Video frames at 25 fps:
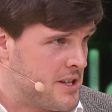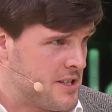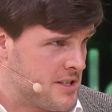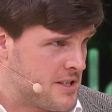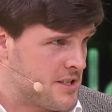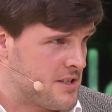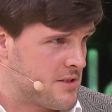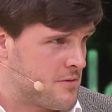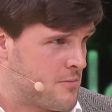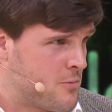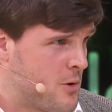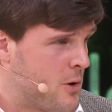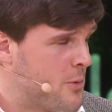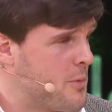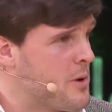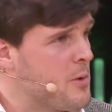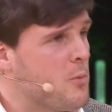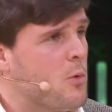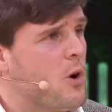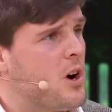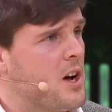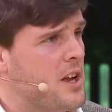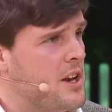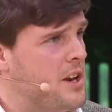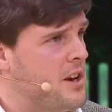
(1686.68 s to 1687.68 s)
is what we
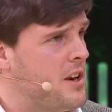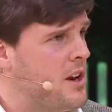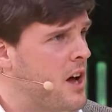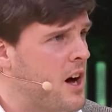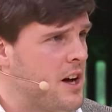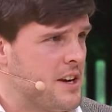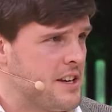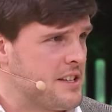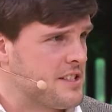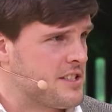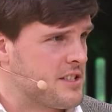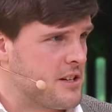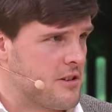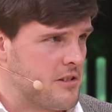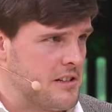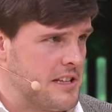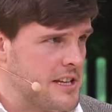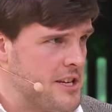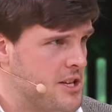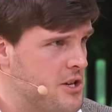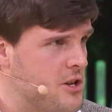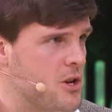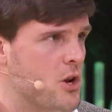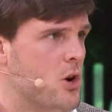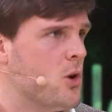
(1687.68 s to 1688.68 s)
want, not
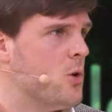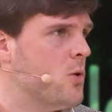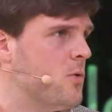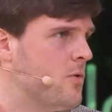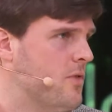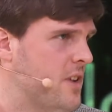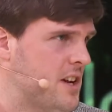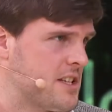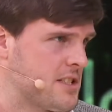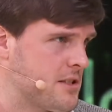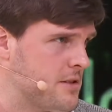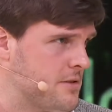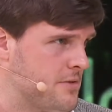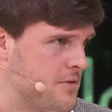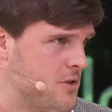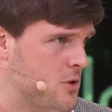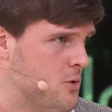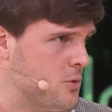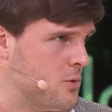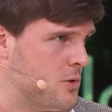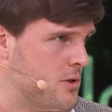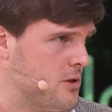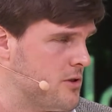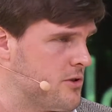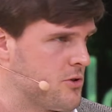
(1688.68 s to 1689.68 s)
necessarily no fossil
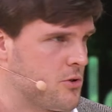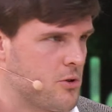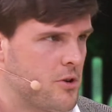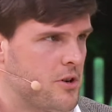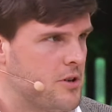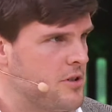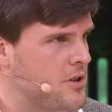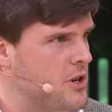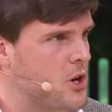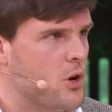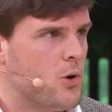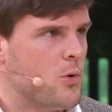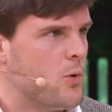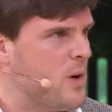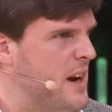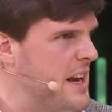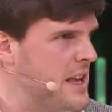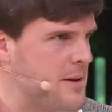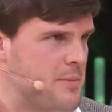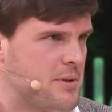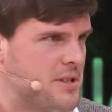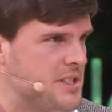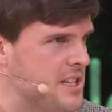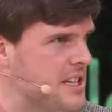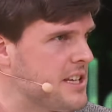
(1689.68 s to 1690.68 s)
fuels or no
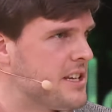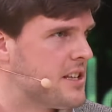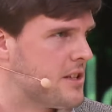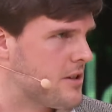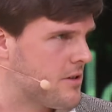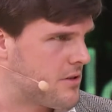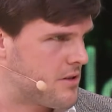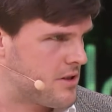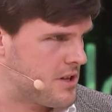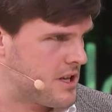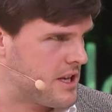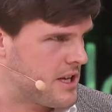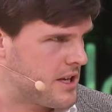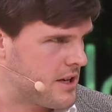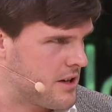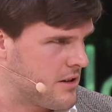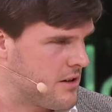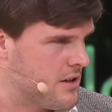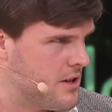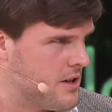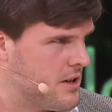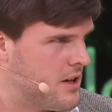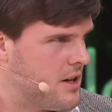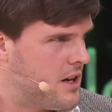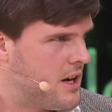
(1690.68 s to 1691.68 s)
any particular thing.
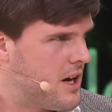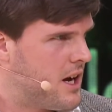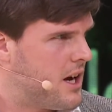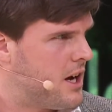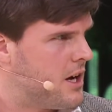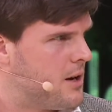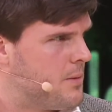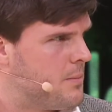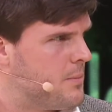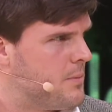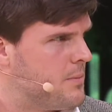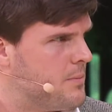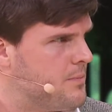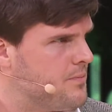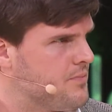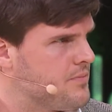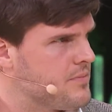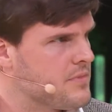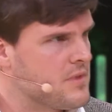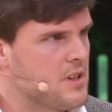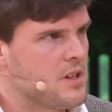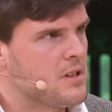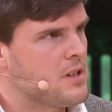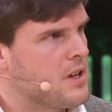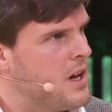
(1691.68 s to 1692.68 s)
Sam,
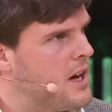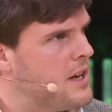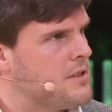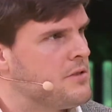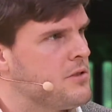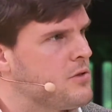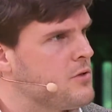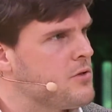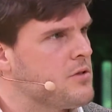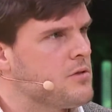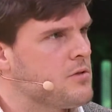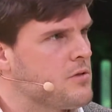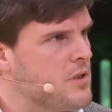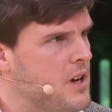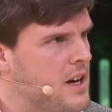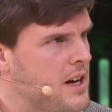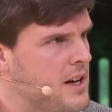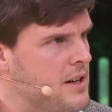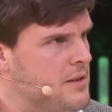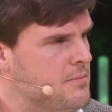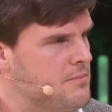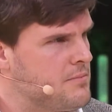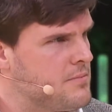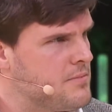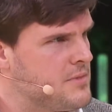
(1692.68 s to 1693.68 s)
did
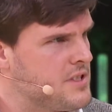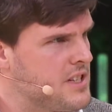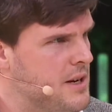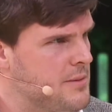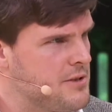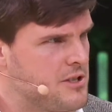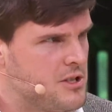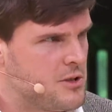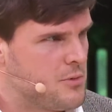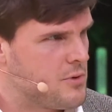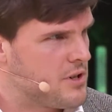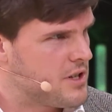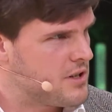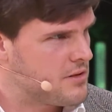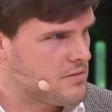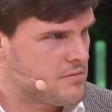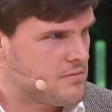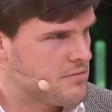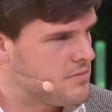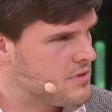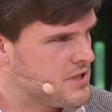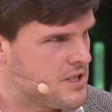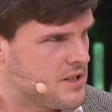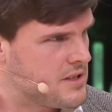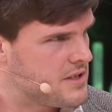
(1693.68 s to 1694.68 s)
you want
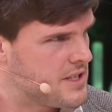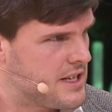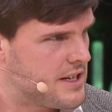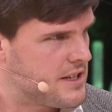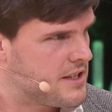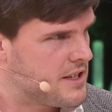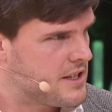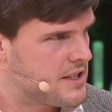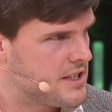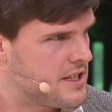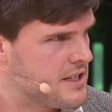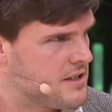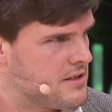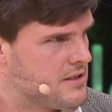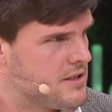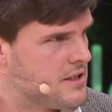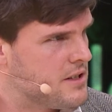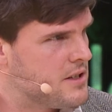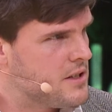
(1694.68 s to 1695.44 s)
to say anything on that?